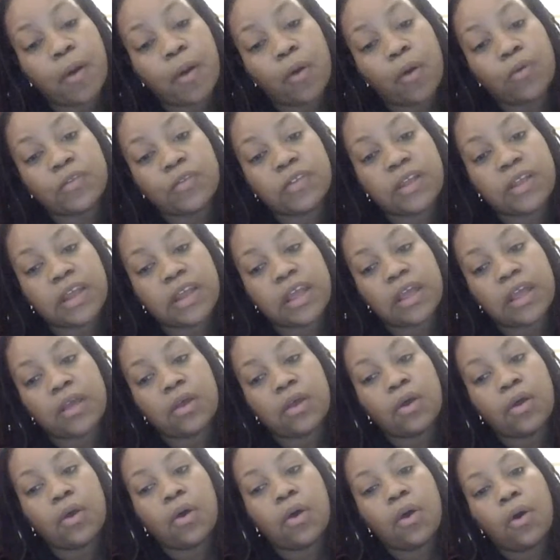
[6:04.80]
posted it
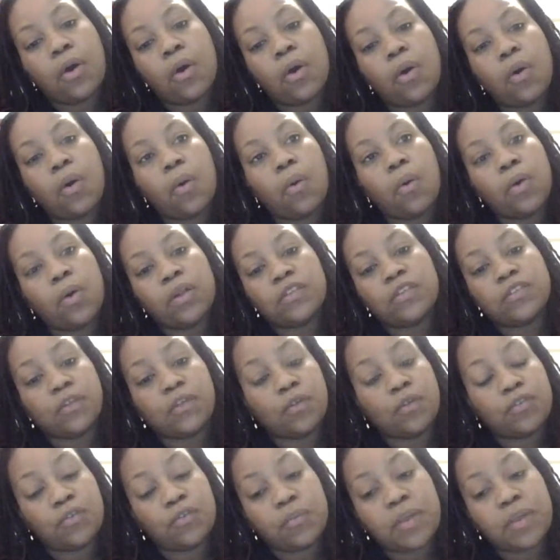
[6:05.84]
on
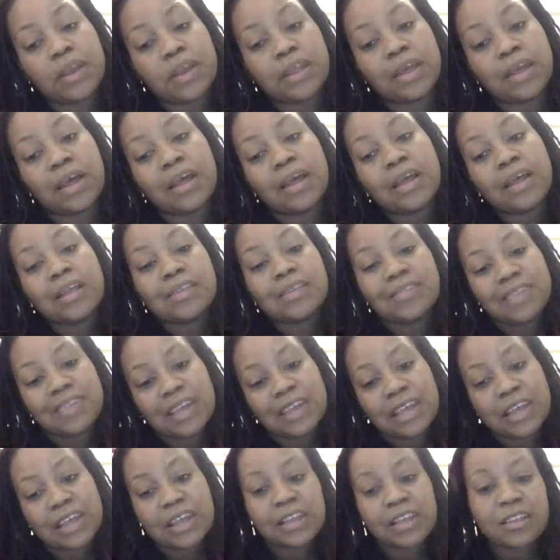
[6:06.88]
social media.
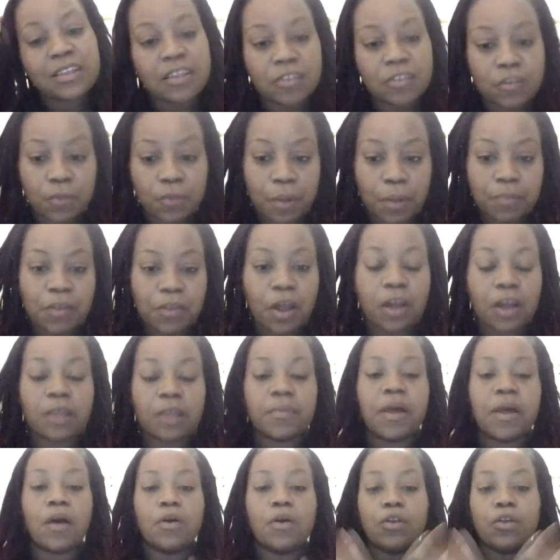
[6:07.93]
See, this is what I'm talking
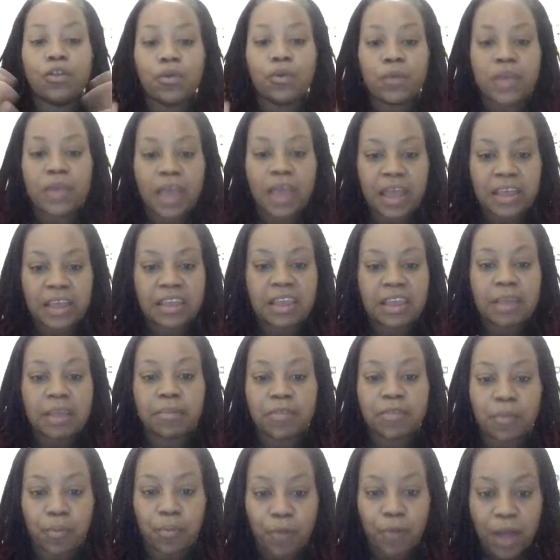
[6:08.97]
about. You can keep
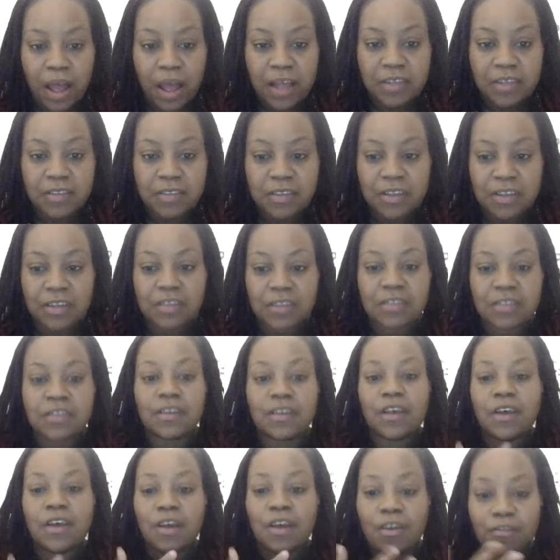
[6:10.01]
surprises
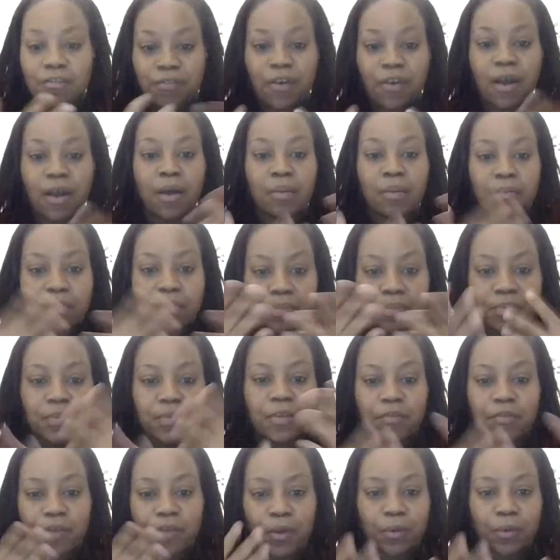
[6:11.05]
from
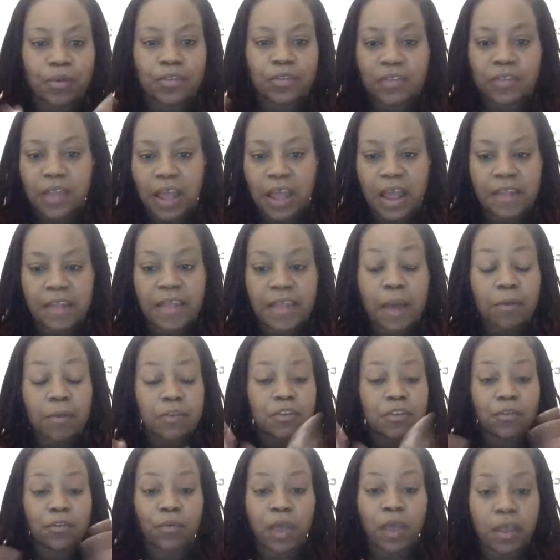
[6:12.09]
the viewers, and that was
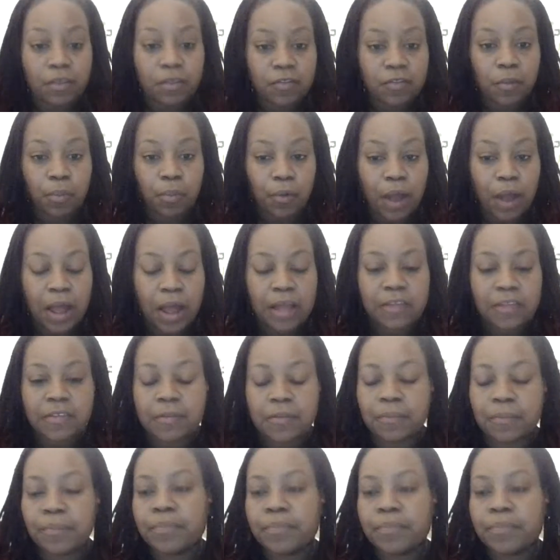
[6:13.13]
a great surprise.